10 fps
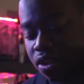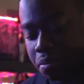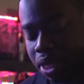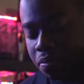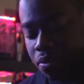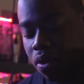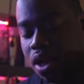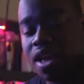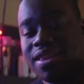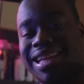people,
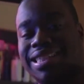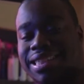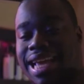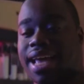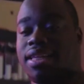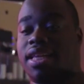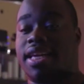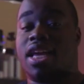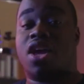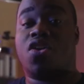then sadly,
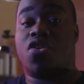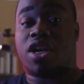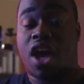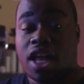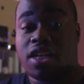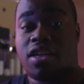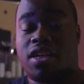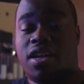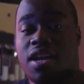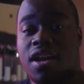the
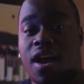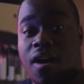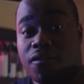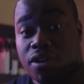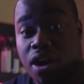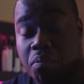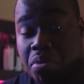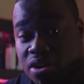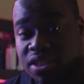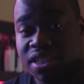color of a
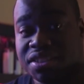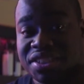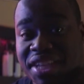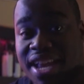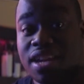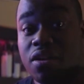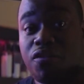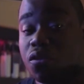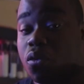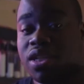person's skin
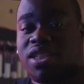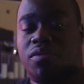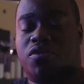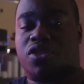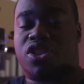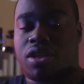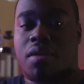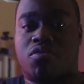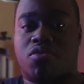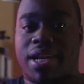affords them, for
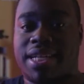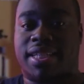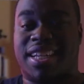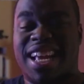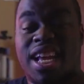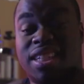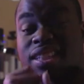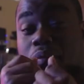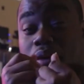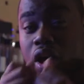some reason,
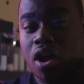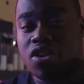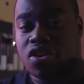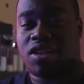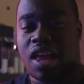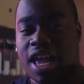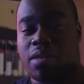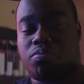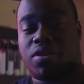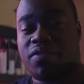some underlying
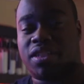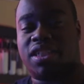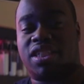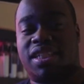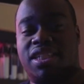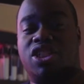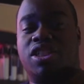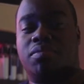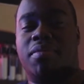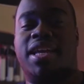privileges that just
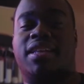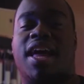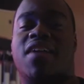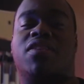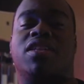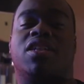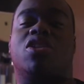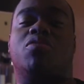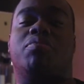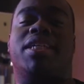make life a little bit